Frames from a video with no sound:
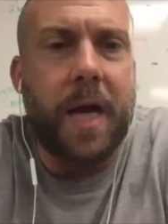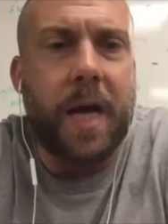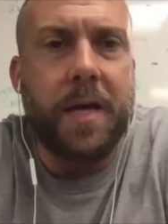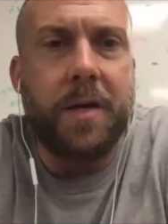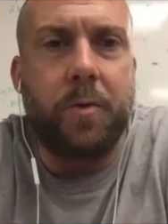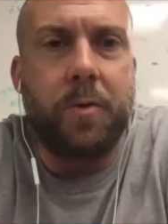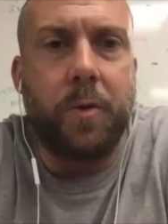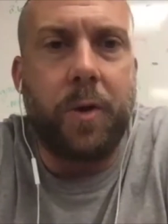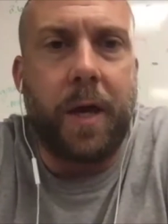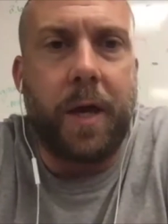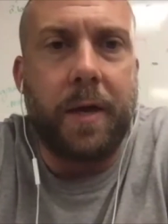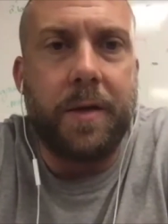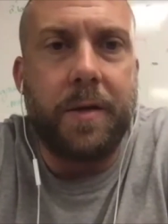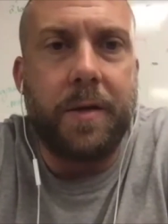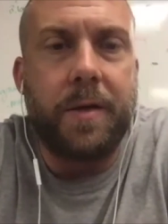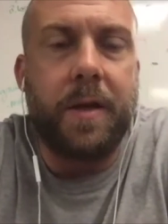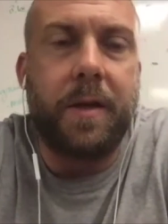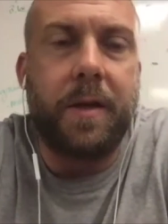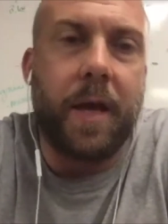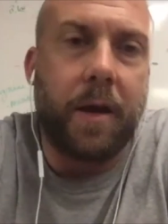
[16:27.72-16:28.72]
school
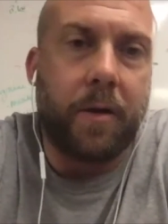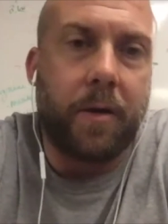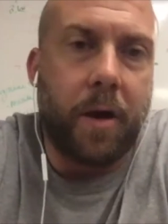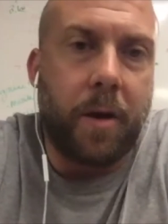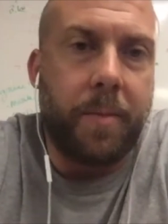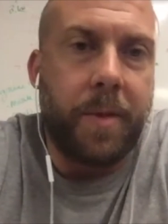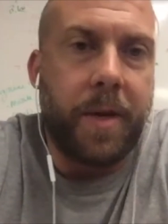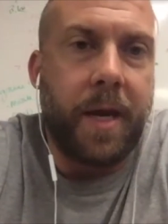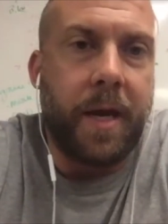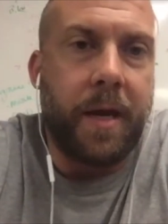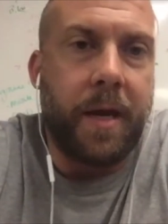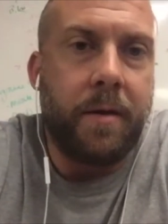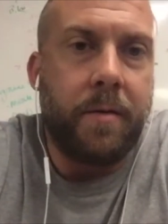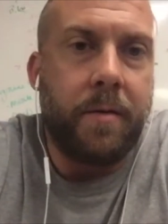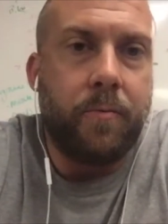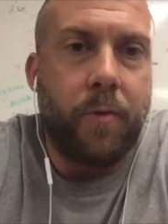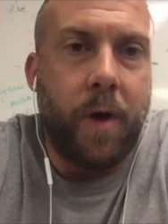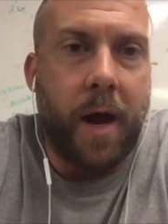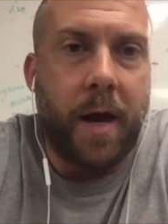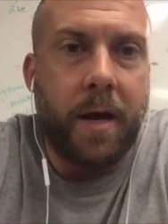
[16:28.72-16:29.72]
kids that they're coming in,
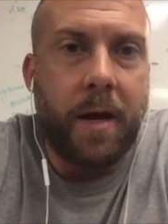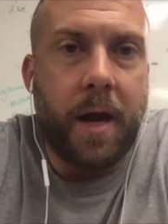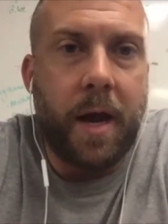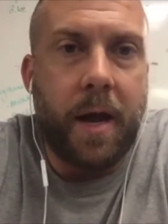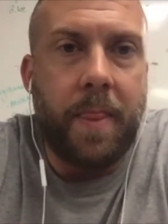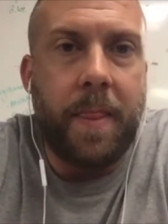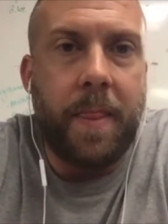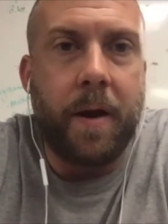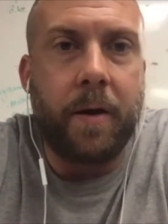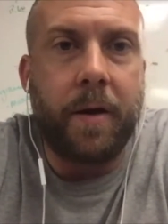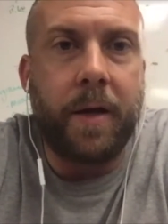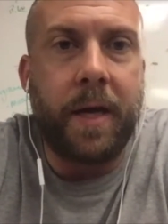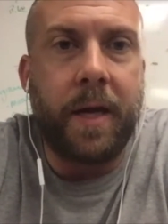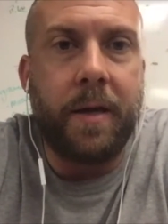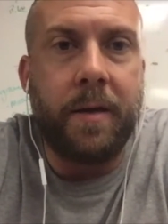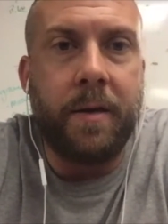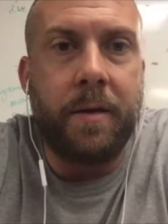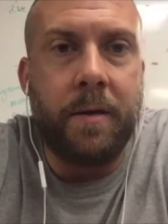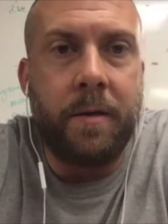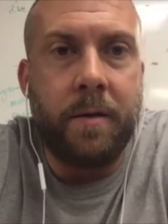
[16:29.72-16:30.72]
right? And they're
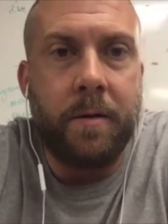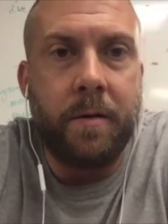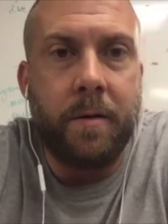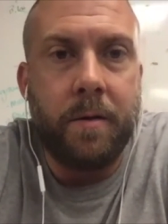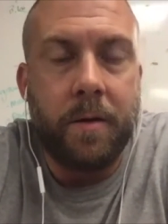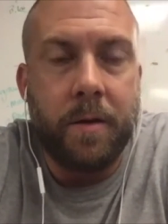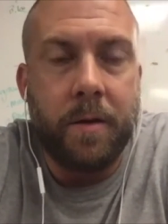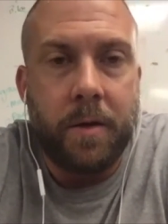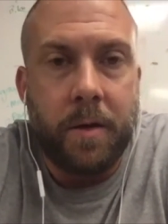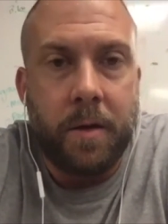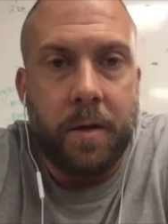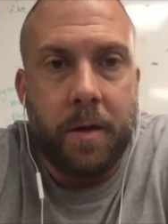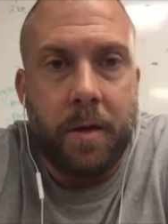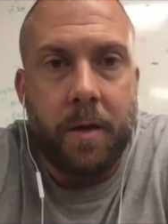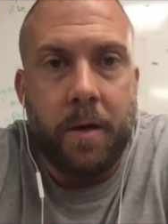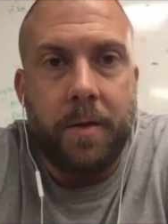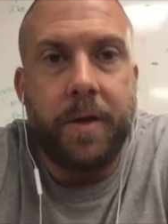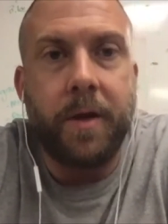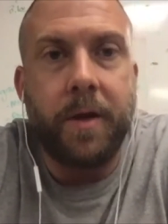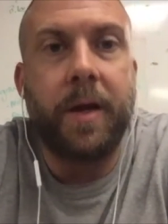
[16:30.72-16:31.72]
getting
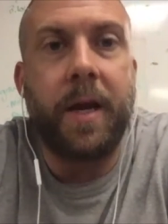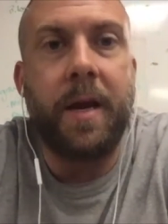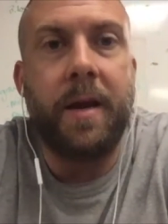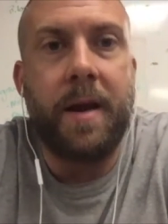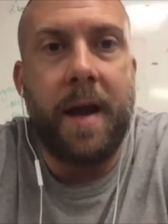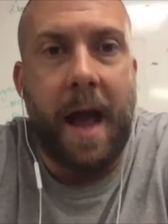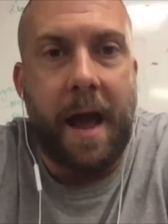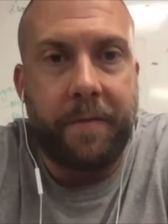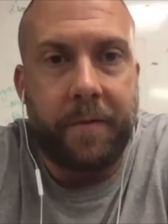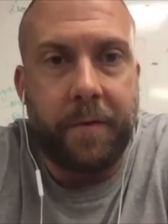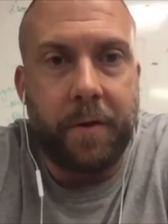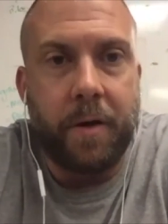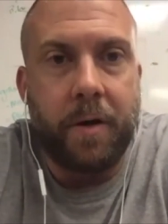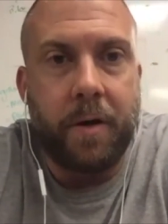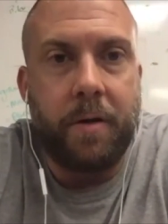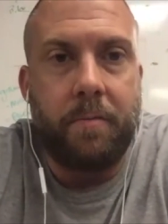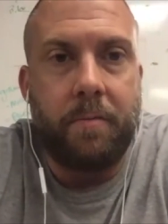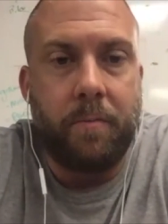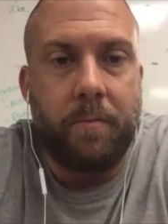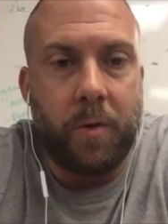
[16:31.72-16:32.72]
after
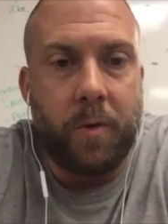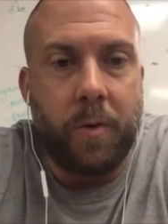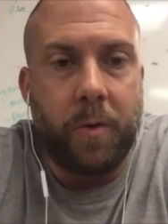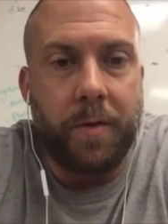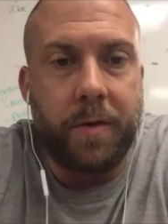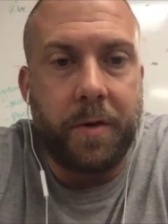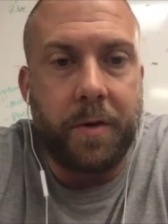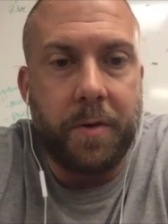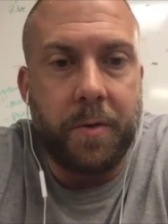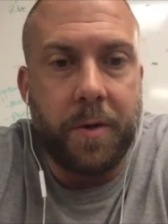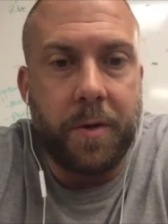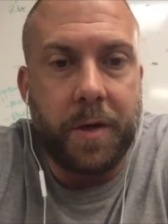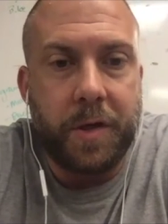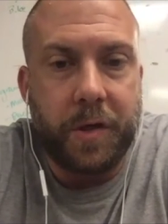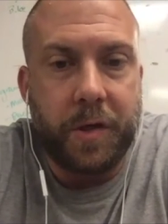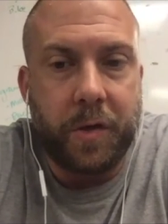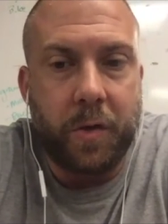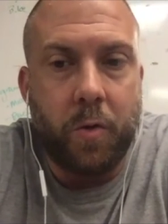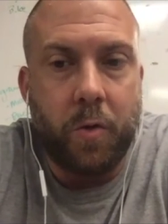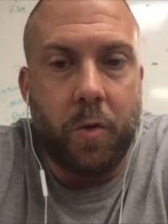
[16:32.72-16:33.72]
it with what they're doing at
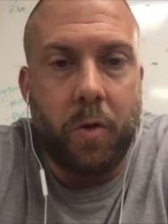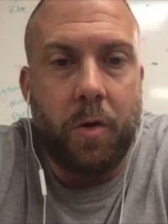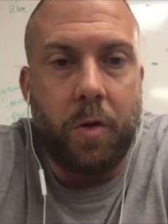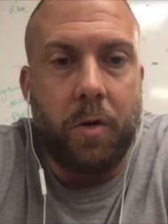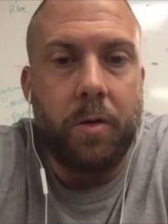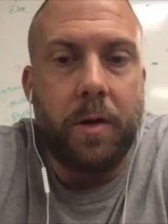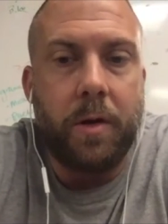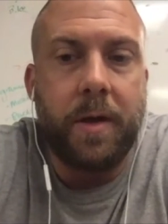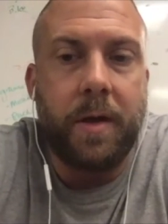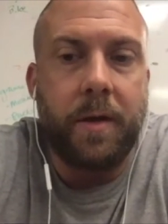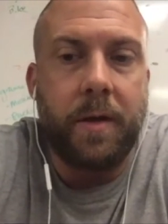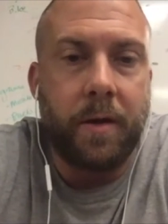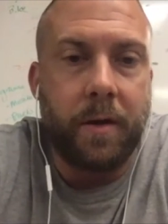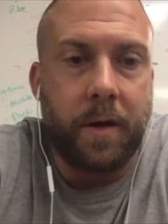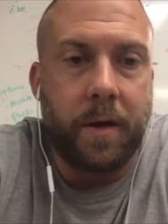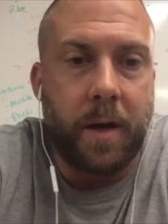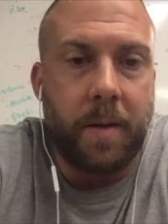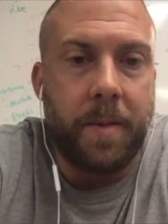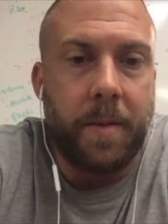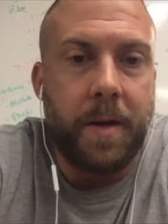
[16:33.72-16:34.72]
school, and then they're
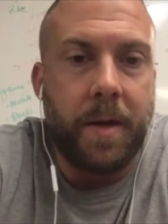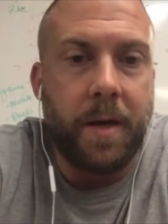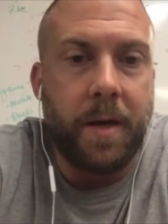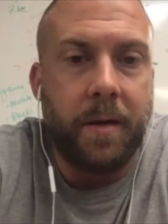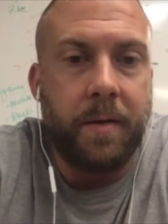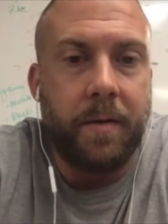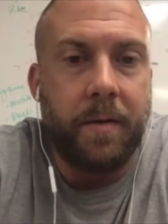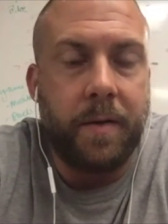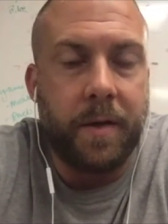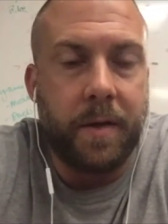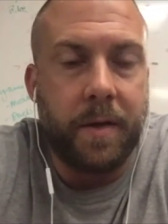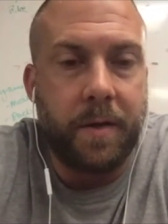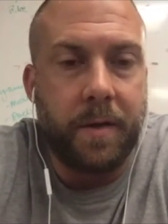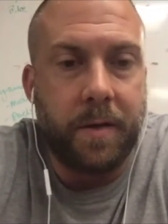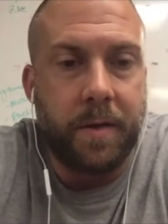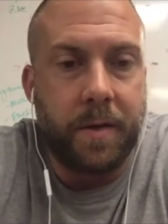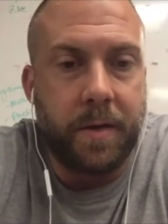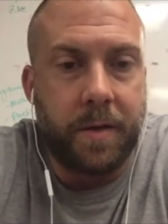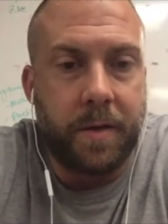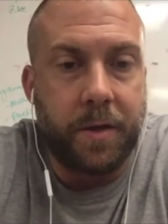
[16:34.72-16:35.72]
coming in
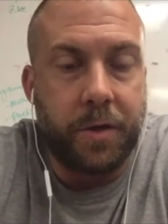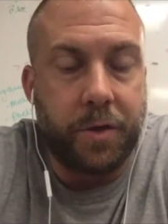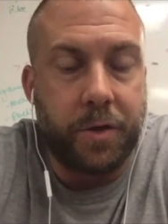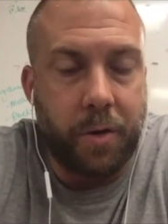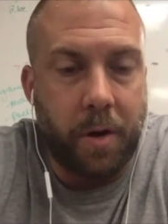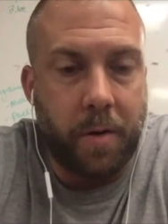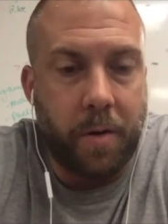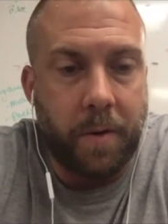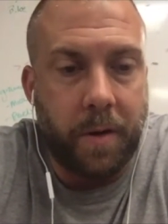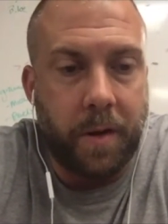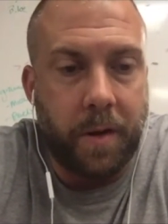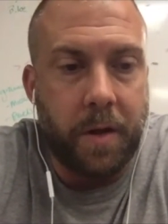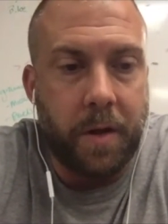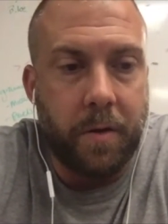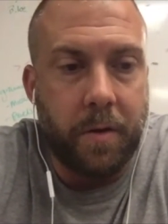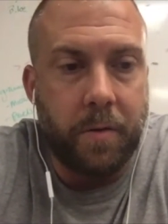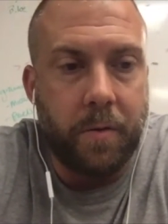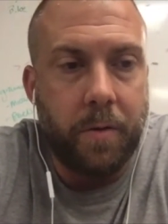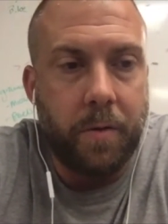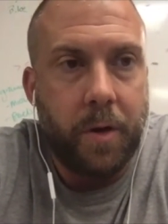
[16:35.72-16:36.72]
to train with
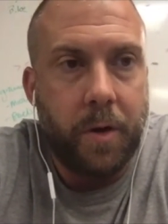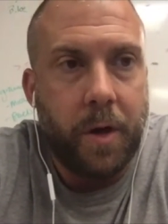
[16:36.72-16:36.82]
you.